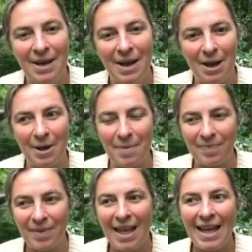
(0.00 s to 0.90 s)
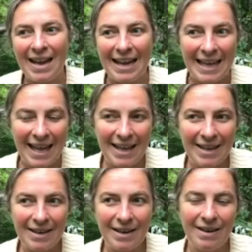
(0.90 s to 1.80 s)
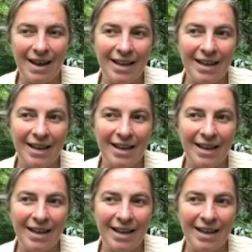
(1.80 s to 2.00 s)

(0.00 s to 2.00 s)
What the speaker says: And I can